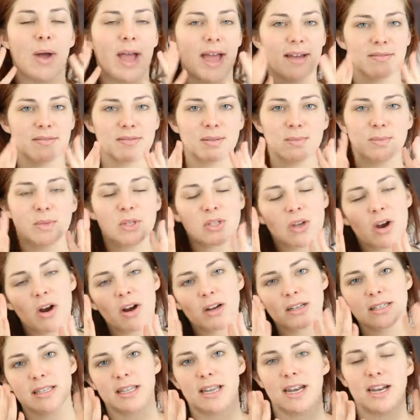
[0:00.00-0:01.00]
have some
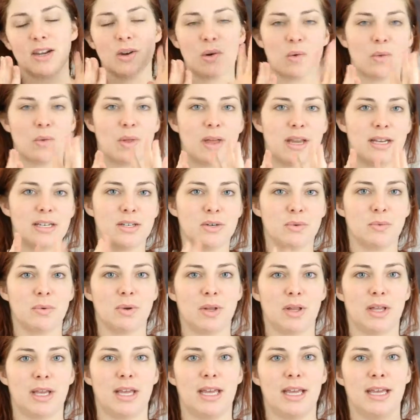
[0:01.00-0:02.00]
scars that I don't like to
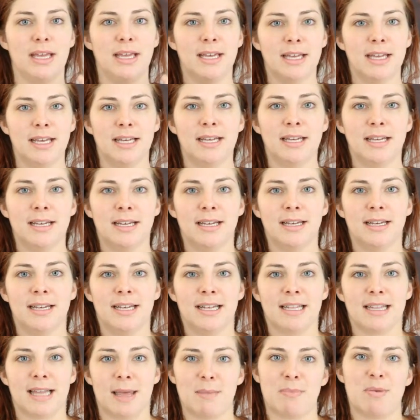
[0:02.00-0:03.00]
really
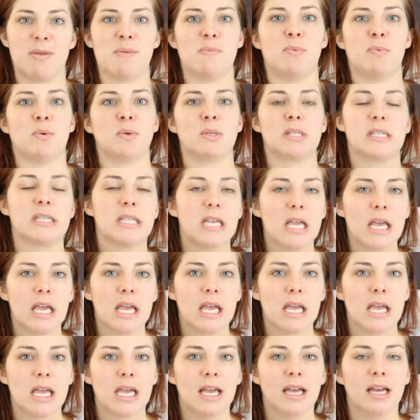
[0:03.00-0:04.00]
let people
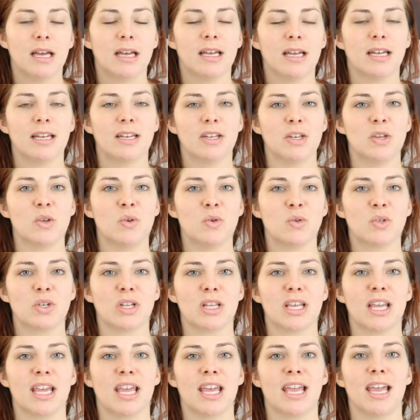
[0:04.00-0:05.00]
see
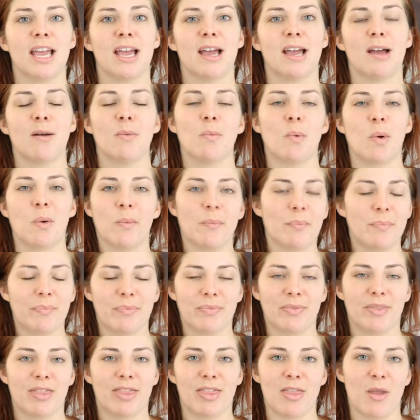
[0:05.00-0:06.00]
usually. Well,
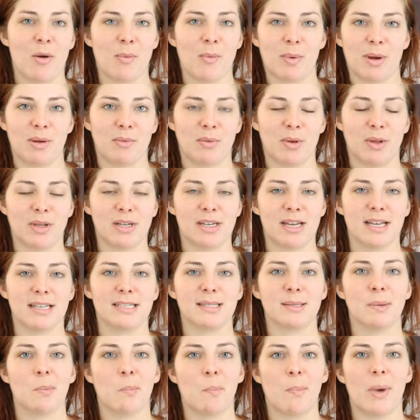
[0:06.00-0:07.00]
nobody really
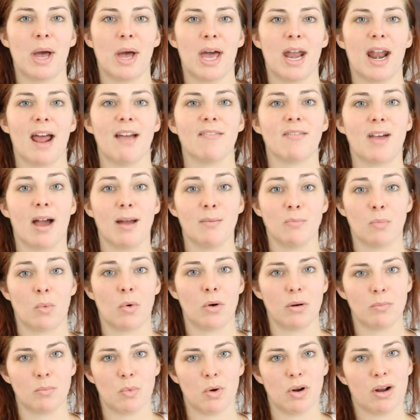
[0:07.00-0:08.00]
does, but I've gotten
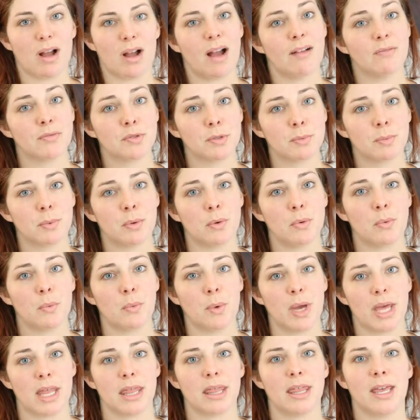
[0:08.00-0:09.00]
more and more comfortable
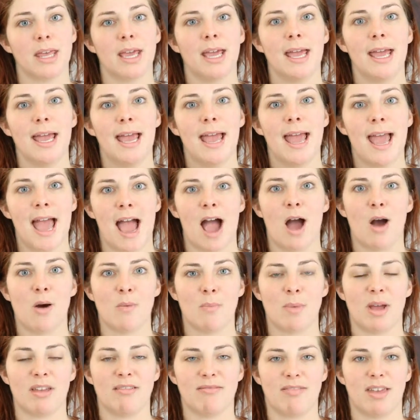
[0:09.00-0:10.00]
with how
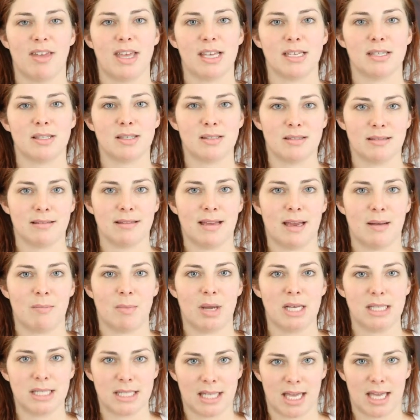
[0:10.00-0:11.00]
my face and
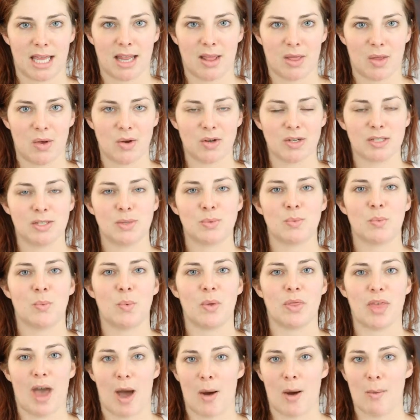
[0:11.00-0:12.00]
my skin looks
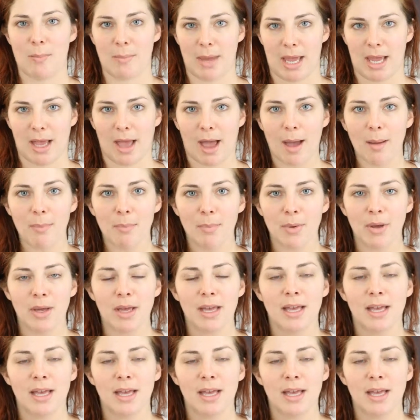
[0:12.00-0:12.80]
without makeup,